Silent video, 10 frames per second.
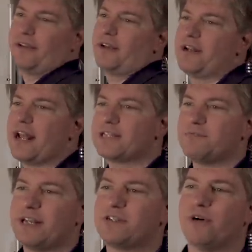And in
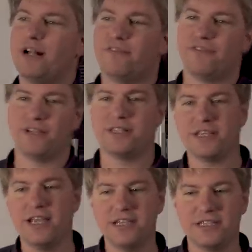X-Plane 12, it's
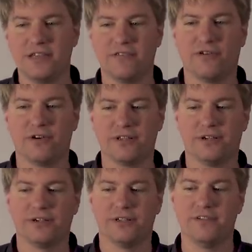easy for the